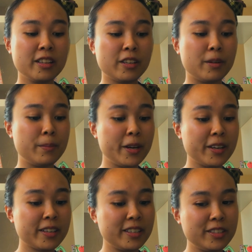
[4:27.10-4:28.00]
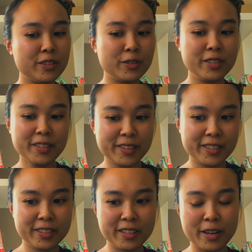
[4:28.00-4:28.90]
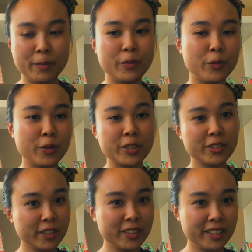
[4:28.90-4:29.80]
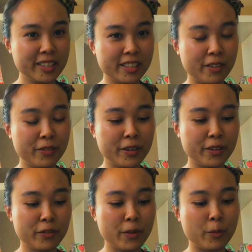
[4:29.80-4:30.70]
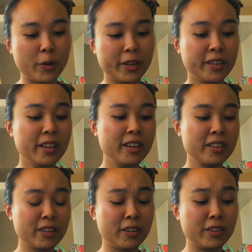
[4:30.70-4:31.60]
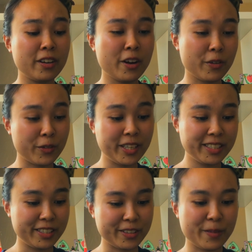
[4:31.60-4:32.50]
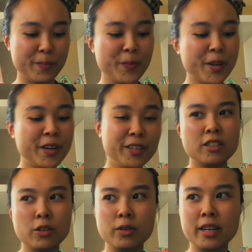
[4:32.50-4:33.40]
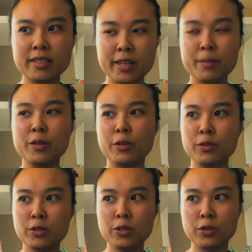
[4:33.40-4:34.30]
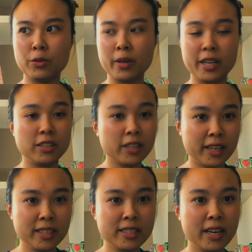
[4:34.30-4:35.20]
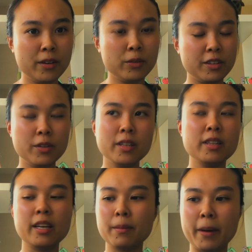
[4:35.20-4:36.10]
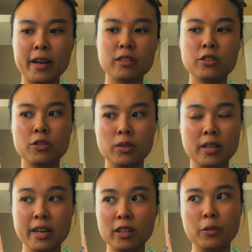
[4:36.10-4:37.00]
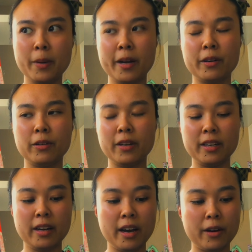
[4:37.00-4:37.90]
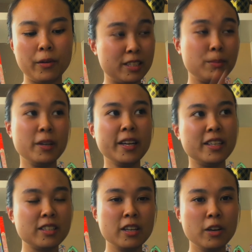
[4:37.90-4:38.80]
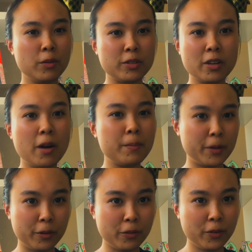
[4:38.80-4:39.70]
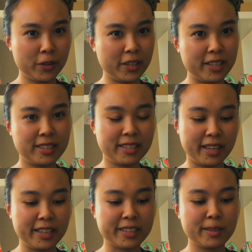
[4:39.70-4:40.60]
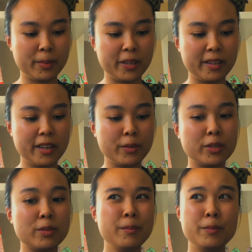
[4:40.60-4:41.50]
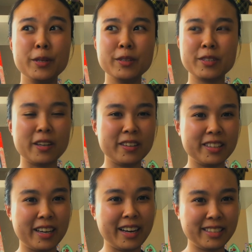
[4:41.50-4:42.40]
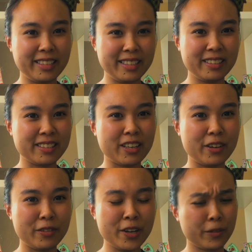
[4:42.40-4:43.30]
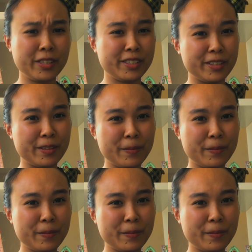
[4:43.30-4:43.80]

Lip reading: the Americans who did this to them were certainly suffering from one called racism. So next time you go to a Chinatown, you can think back to the Yellow Peril and how this place was not built for the aesthetics, but it was built on the ideals of racism.